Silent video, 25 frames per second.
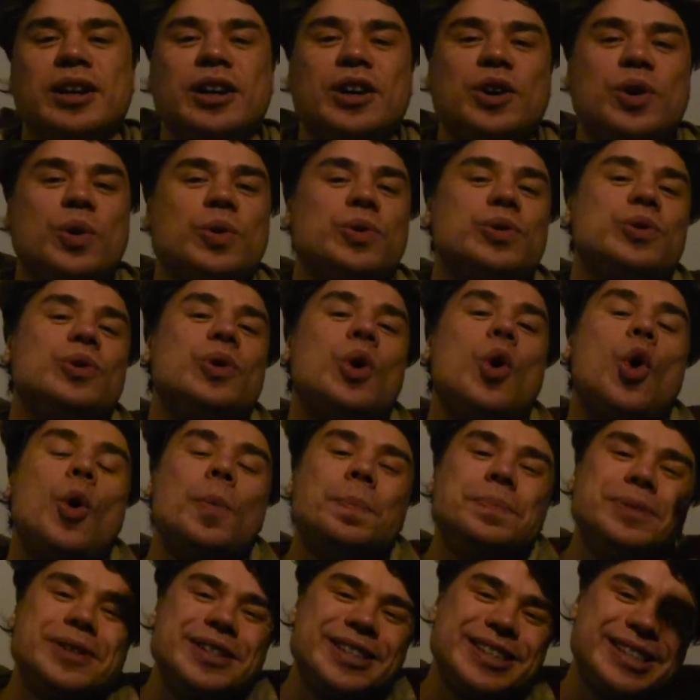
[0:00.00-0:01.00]
Going to
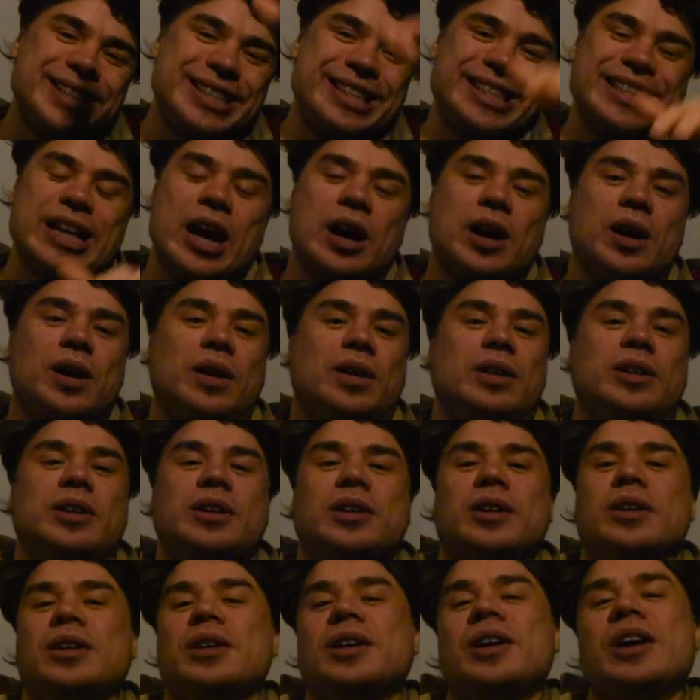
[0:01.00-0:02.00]
obstacle
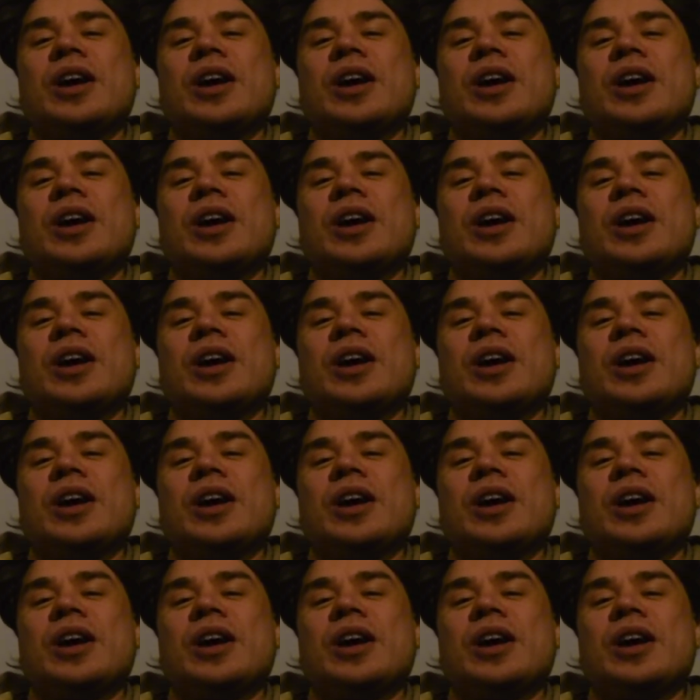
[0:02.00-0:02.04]
here.